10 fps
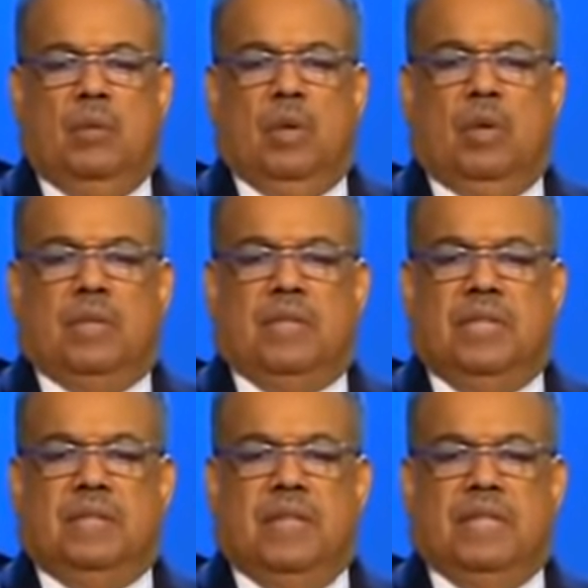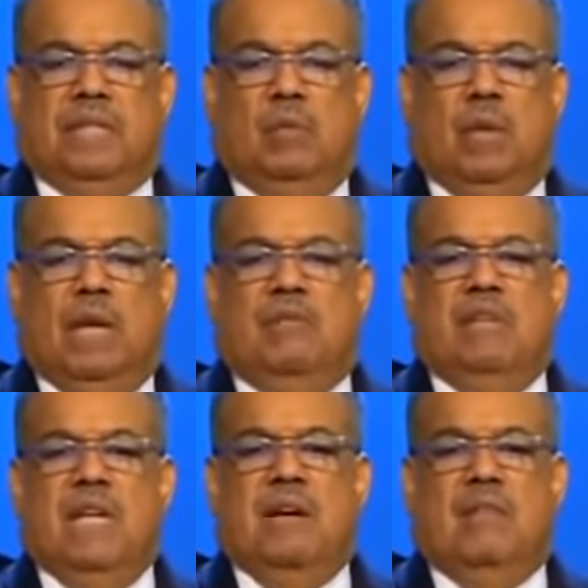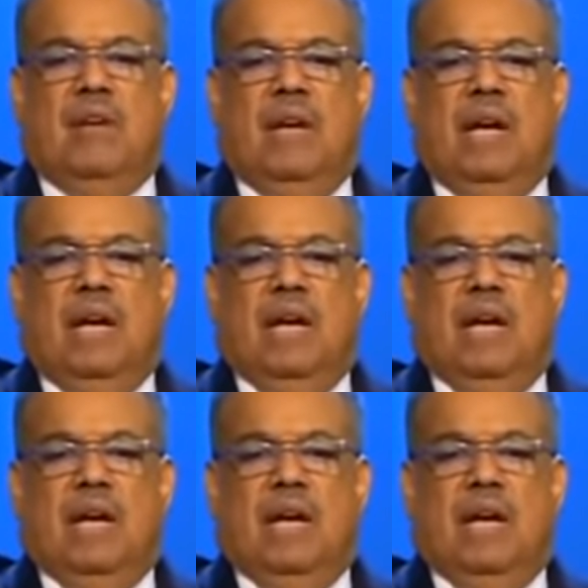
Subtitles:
we're going to see things that we have never,